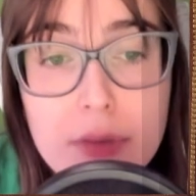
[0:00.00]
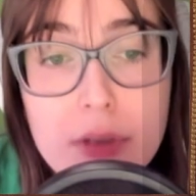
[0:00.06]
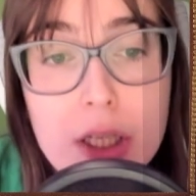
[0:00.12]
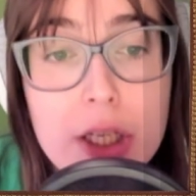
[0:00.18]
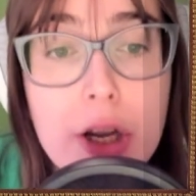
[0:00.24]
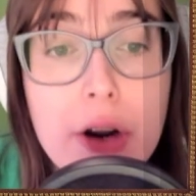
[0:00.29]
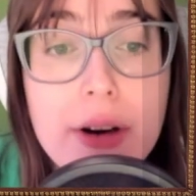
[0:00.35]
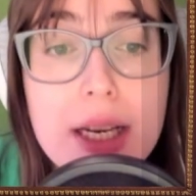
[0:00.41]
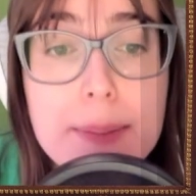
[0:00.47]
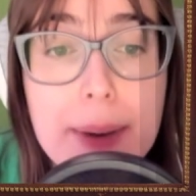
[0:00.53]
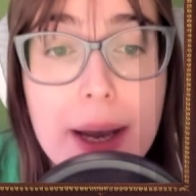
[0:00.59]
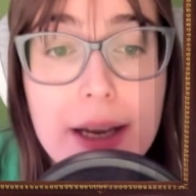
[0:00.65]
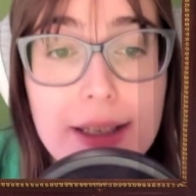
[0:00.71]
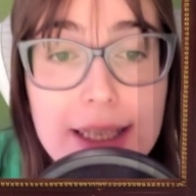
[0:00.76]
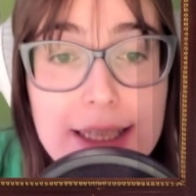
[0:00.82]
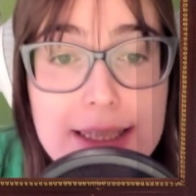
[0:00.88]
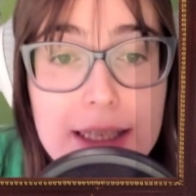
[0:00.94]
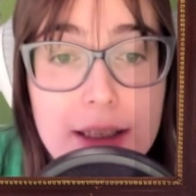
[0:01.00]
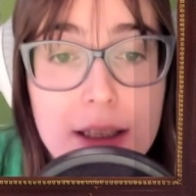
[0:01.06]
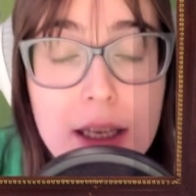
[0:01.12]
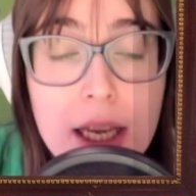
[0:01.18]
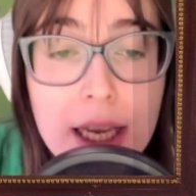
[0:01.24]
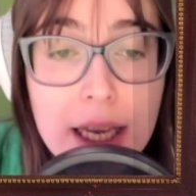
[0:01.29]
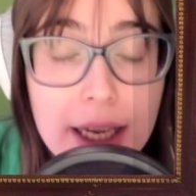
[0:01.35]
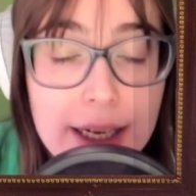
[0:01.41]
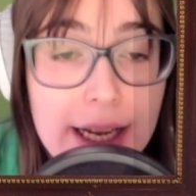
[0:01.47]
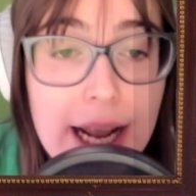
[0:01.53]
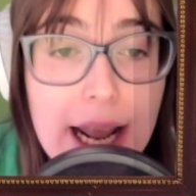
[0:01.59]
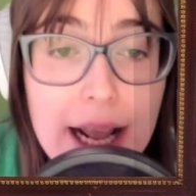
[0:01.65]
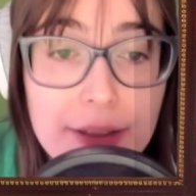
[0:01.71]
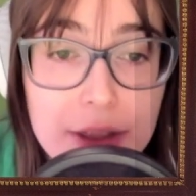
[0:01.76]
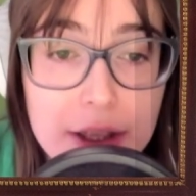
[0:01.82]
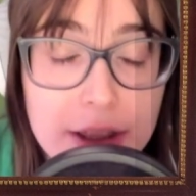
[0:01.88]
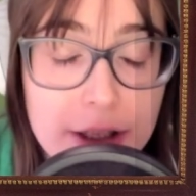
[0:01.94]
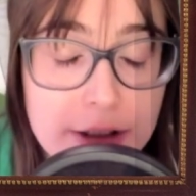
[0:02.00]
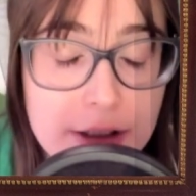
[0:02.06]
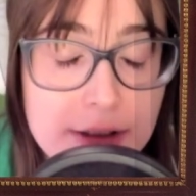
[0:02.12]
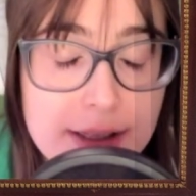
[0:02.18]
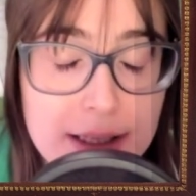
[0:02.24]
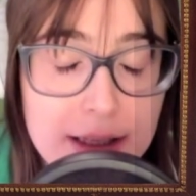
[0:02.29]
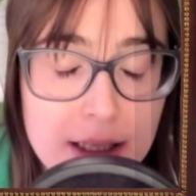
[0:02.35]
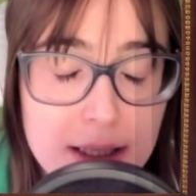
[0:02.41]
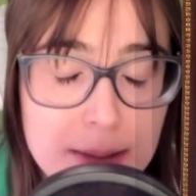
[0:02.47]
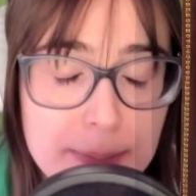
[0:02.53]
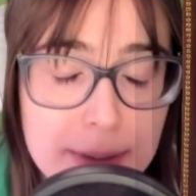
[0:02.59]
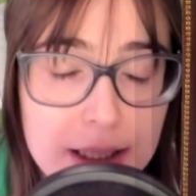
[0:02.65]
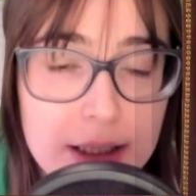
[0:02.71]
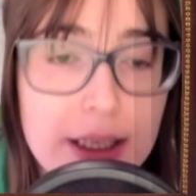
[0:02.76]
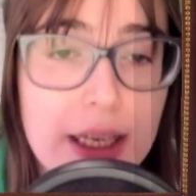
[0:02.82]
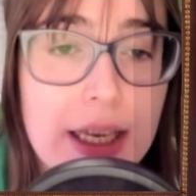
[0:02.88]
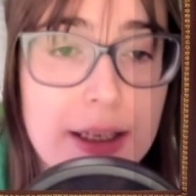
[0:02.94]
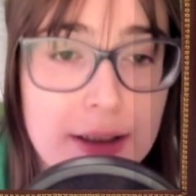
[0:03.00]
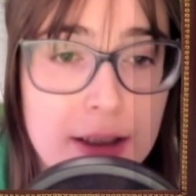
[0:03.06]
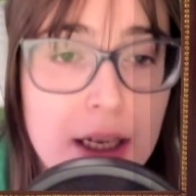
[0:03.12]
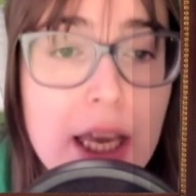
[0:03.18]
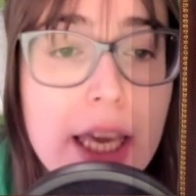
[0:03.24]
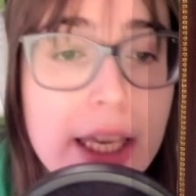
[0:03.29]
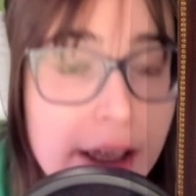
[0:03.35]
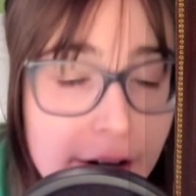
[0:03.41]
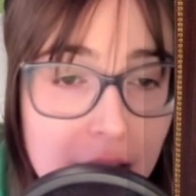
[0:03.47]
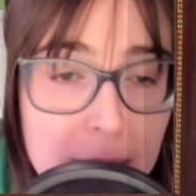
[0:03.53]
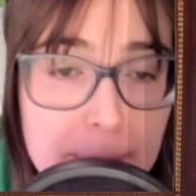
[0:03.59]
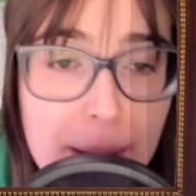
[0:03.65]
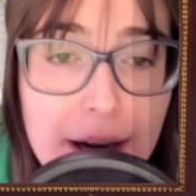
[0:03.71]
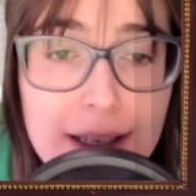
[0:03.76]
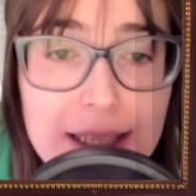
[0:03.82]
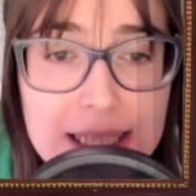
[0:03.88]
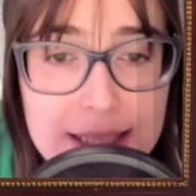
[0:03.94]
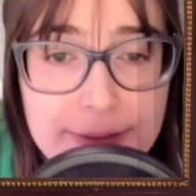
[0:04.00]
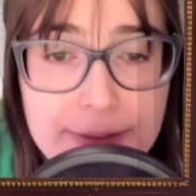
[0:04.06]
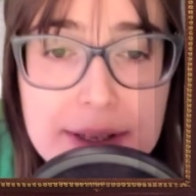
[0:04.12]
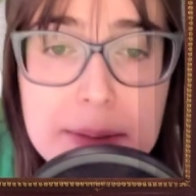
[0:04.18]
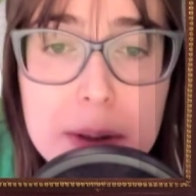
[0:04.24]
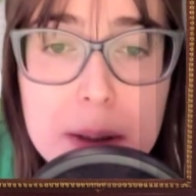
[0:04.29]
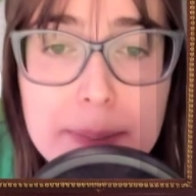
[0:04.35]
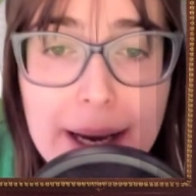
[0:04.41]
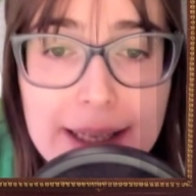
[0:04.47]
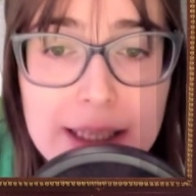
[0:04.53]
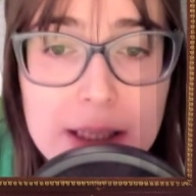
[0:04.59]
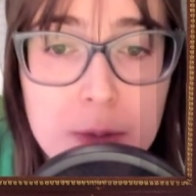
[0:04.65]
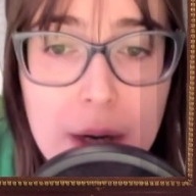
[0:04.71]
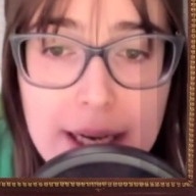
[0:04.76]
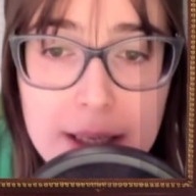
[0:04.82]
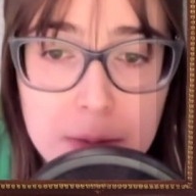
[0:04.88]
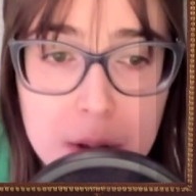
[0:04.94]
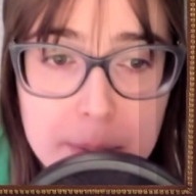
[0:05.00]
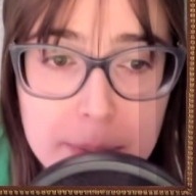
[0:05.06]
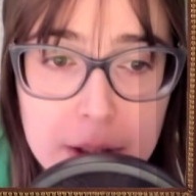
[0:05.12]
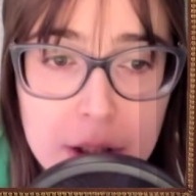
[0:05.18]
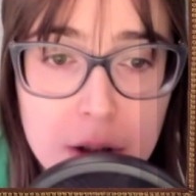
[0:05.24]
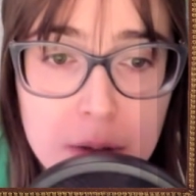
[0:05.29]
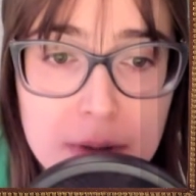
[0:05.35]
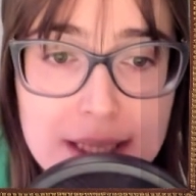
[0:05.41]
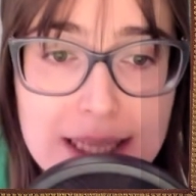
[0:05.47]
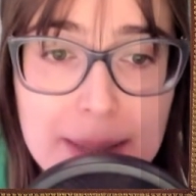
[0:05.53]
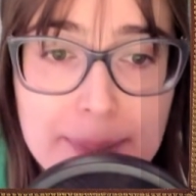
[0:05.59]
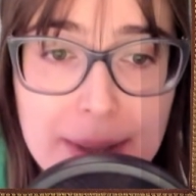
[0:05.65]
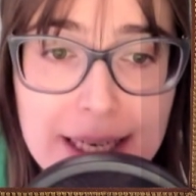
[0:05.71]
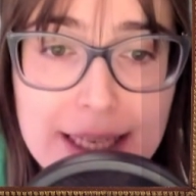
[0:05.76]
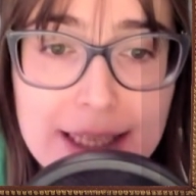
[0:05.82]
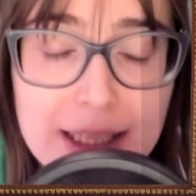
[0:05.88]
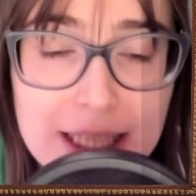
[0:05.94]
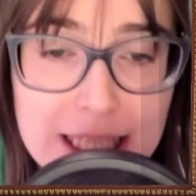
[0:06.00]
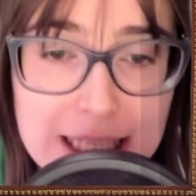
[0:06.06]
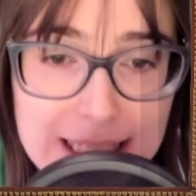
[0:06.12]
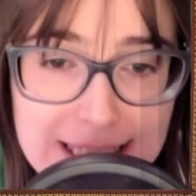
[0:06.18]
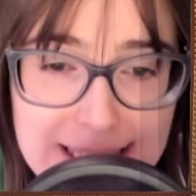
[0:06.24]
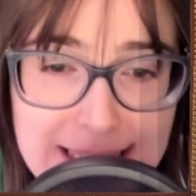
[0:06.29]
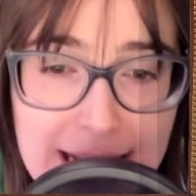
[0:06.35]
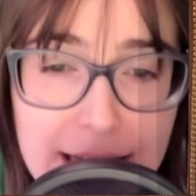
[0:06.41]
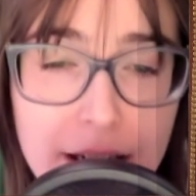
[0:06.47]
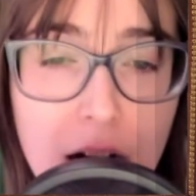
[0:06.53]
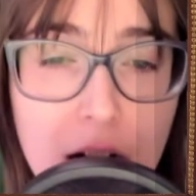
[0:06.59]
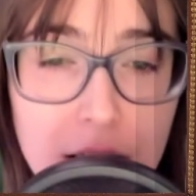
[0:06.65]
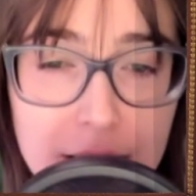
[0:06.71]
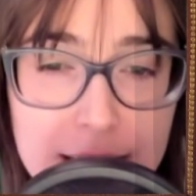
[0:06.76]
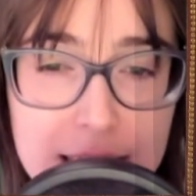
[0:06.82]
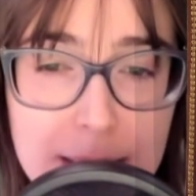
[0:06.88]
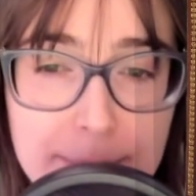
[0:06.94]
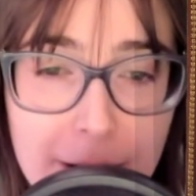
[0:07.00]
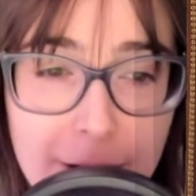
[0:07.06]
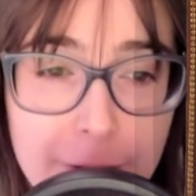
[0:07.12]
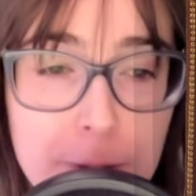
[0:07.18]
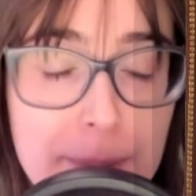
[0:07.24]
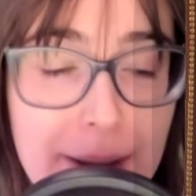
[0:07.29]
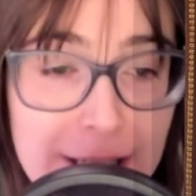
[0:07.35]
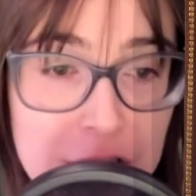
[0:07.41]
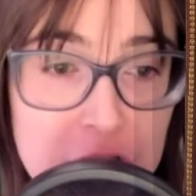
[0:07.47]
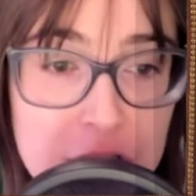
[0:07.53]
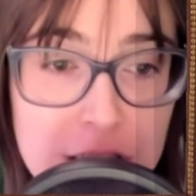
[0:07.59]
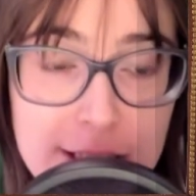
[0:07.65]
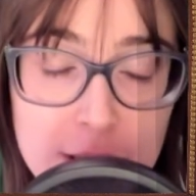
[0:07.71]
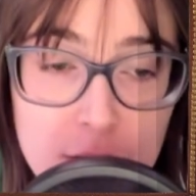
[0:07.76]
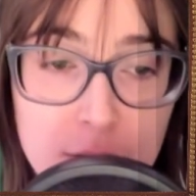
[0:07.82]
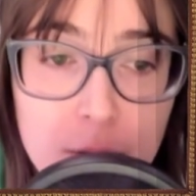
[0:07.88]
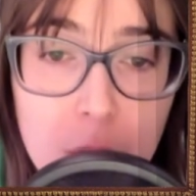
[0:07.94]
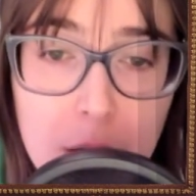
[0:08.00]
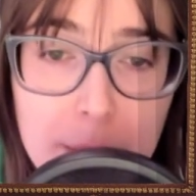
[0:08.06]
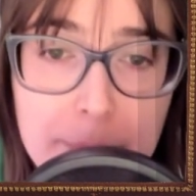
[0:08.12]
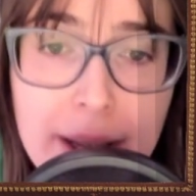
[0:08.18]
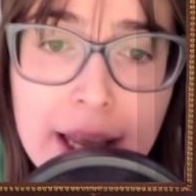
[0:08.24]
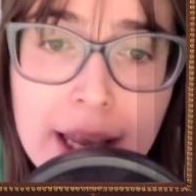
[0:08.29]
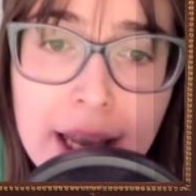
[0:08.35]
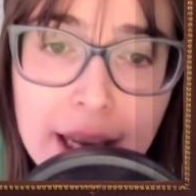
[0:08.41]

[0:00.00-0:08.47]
Carrie Buck is a, and I hate that they're using this, but again, Carrie Buck is a feeble-minded white woman who was committed to the state colony above mentioned in due form.